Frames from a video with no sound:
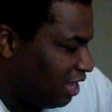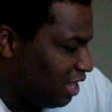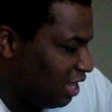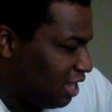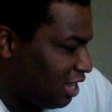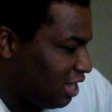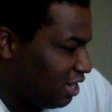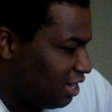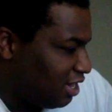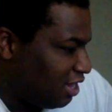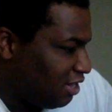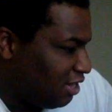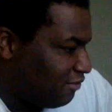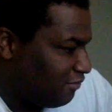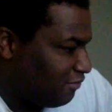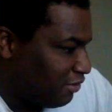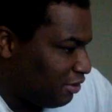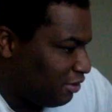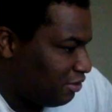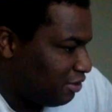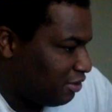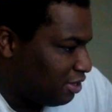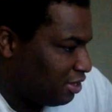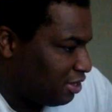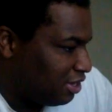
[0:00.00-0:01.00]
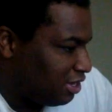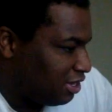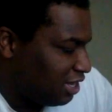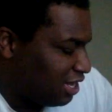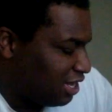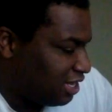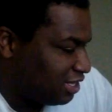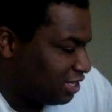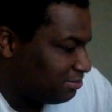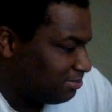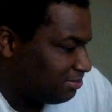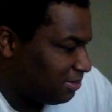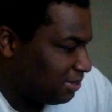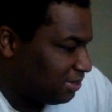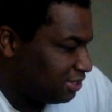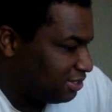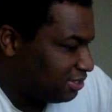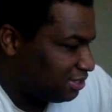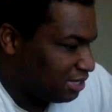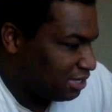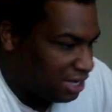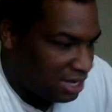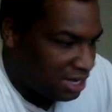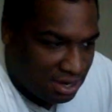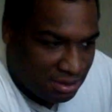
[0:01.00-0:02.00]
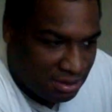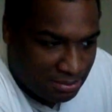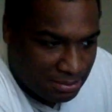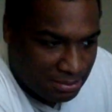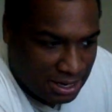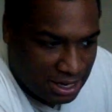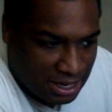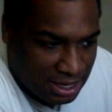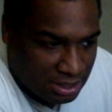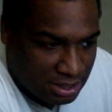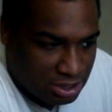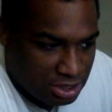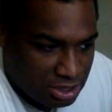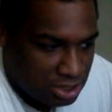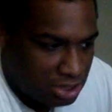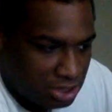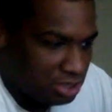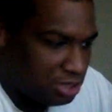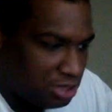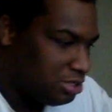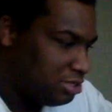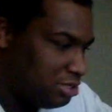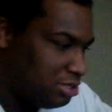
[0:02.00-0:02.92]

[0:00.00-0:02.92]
a very good last man standing match.